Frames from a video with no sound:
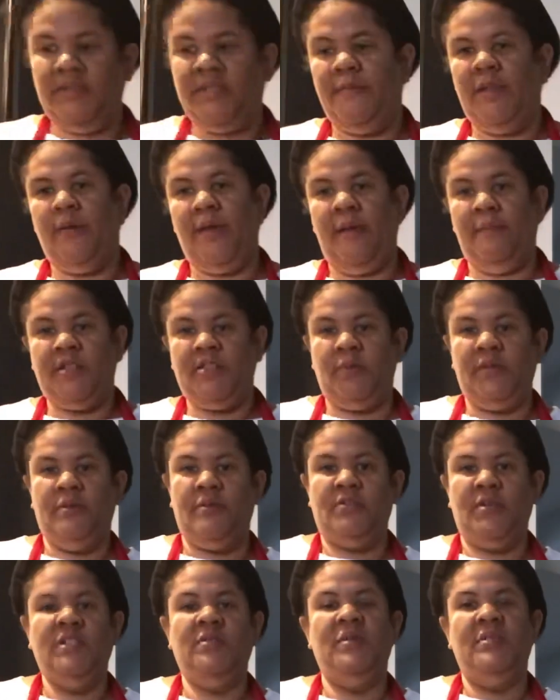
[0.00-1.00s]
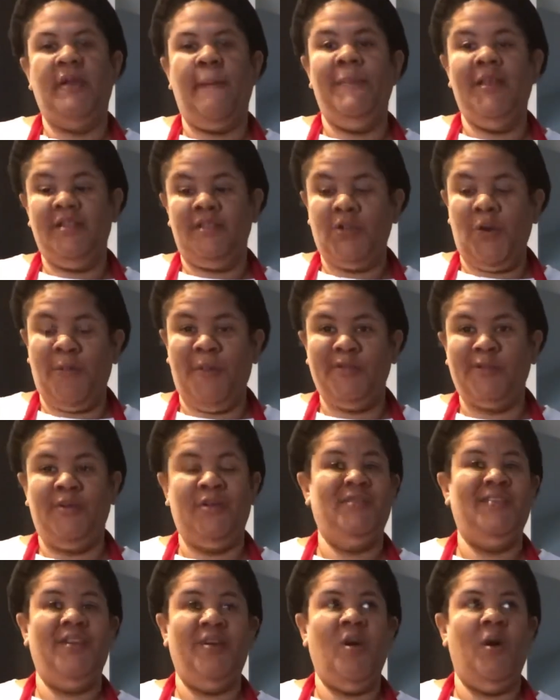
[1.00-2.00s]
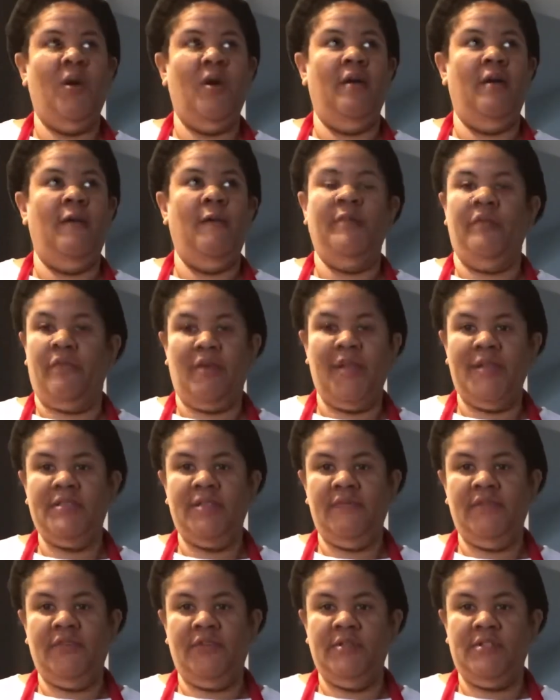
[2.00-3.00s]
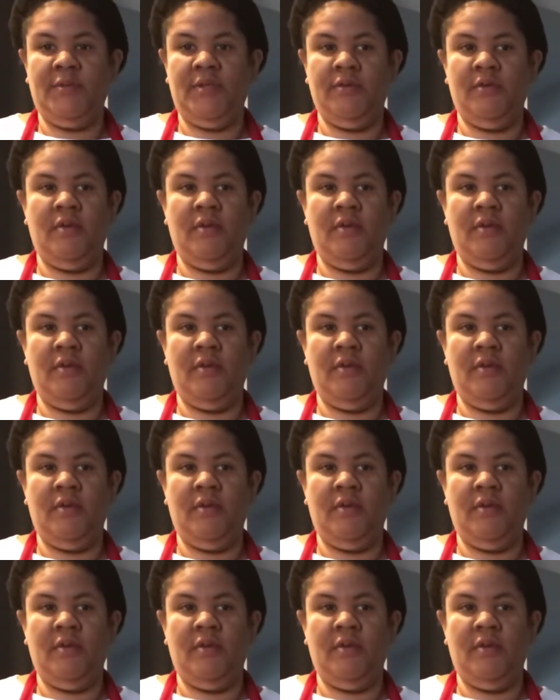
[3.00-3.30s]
powder. And we're doing 1 tablespoon of those each.